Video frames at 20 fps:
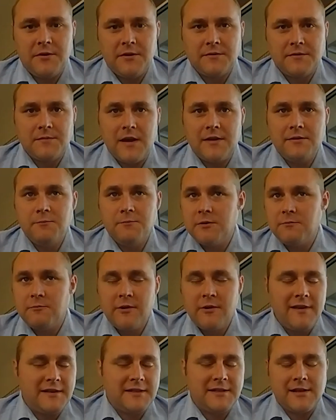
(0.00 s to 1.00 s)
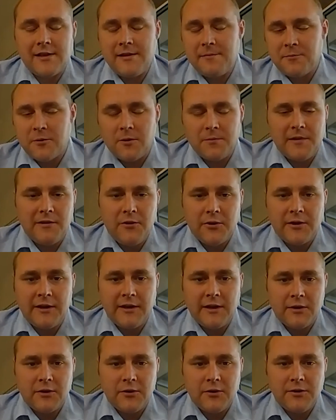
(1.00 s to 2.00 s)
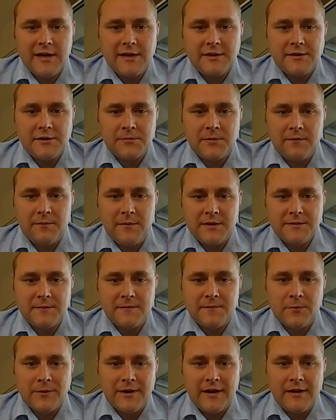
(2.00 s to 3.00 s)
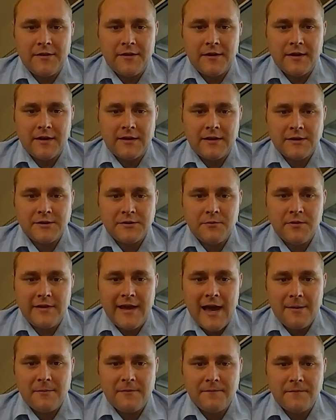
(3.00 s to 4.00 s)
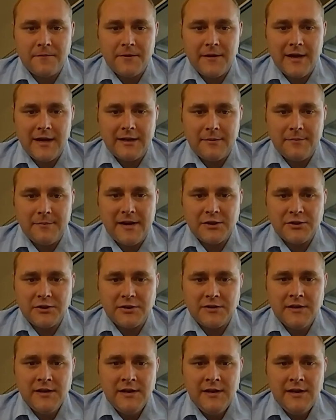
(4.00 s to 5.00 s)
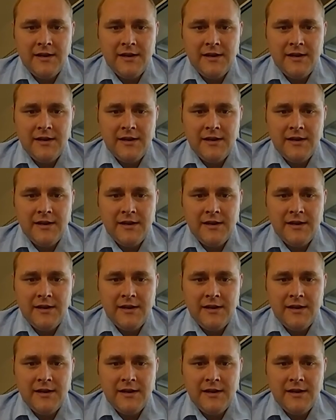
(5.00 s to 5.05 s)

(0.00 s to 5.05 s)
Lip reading: we're realistically probably looking a good 8 to 12 months before anything can actually really happen for that, I'd imagine.